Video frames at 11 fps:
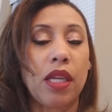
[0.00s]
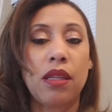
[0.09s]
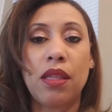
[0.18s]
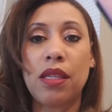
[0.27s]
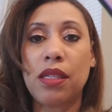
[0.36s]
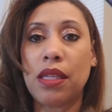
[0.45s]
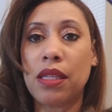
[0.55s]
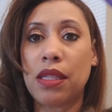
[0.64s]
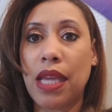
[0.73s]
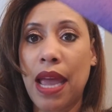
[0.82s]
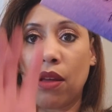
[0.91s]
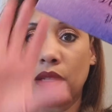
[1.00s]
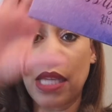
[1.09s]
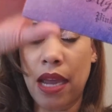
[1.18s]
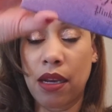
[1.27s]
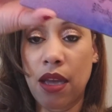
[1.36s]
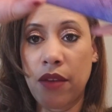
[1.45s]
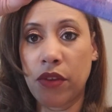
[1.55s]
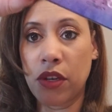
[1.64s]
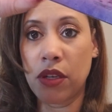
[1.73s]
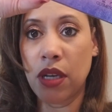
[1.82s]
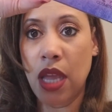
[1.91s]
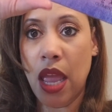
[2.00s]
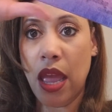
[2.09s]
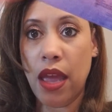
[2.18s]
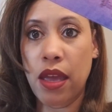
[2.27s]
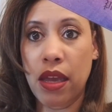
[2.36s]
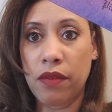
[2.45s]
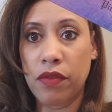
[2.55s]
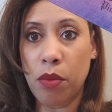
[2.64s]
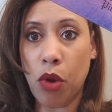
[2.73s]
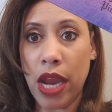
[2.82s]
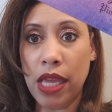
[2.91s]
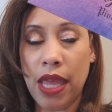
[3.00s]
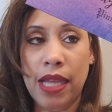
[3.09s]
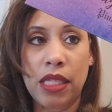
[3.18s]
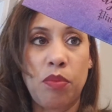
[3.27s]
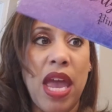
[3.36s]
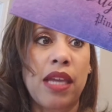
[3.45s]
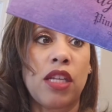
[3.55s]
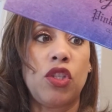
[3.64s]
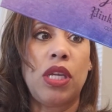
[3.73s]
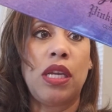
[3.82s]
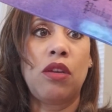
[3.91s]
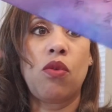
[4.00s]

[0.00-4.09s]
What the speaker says: This is the outside cover of the Bright Lights packaging.